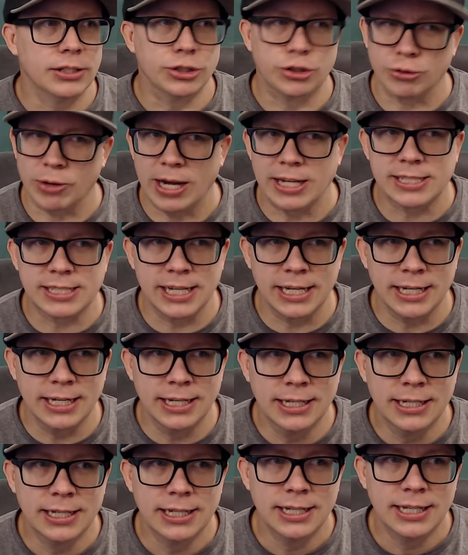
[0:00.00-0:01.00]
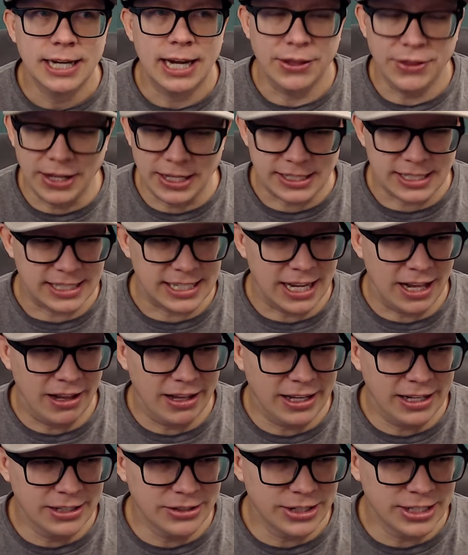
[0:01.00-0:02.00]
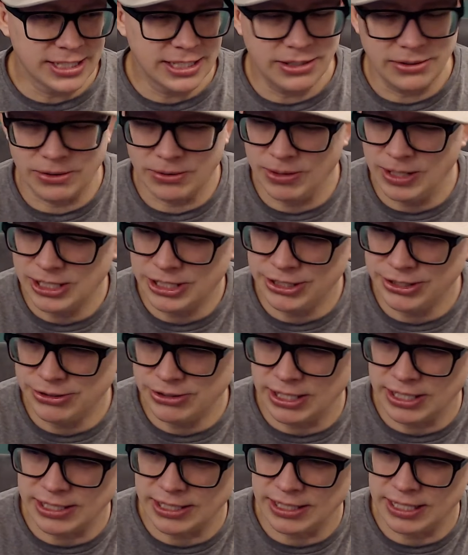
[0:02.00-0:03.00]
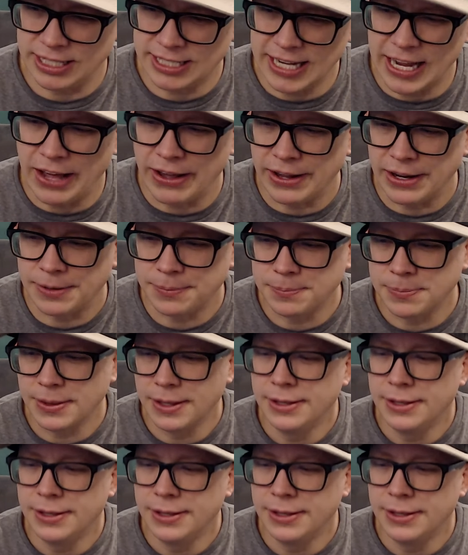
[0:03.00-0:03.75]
dressing. I think it's Italian dressing or Russian dressing. Italian.